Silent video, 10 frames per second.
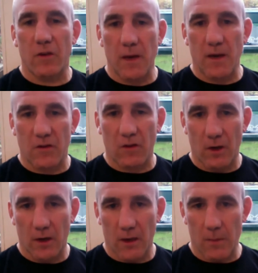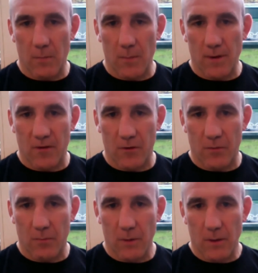and a mixer in my
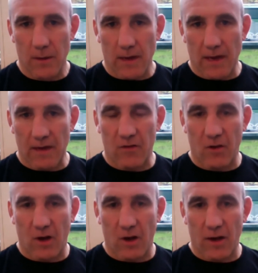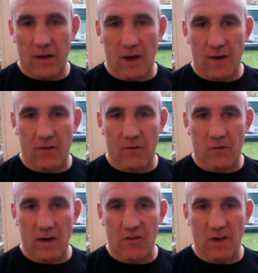bedroom and started cutting and
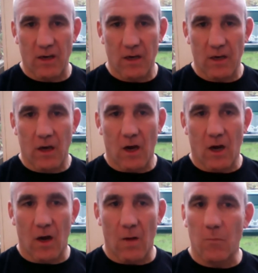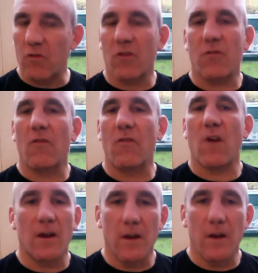scratching just for
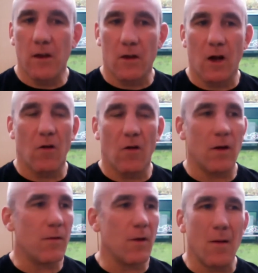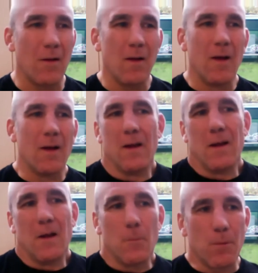fun, you know, and
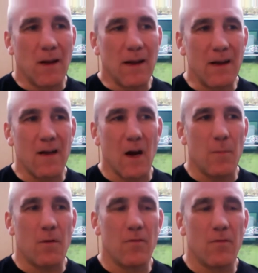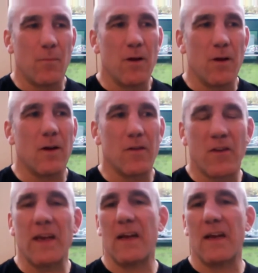played at a couple of, you know,
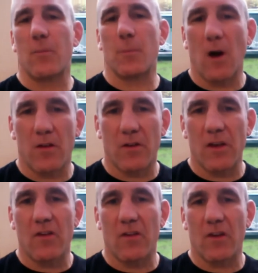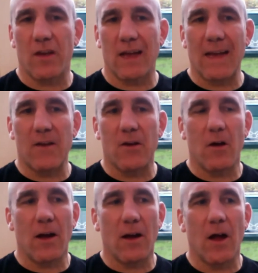teenage parties and
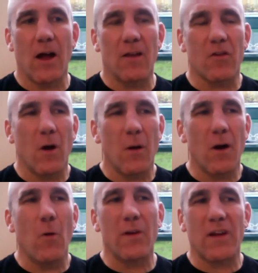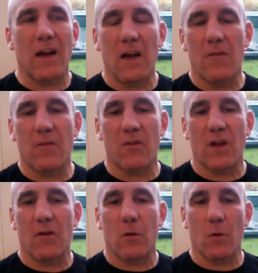so I always had a love of
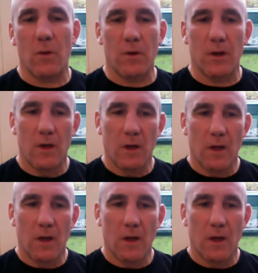sound equipment.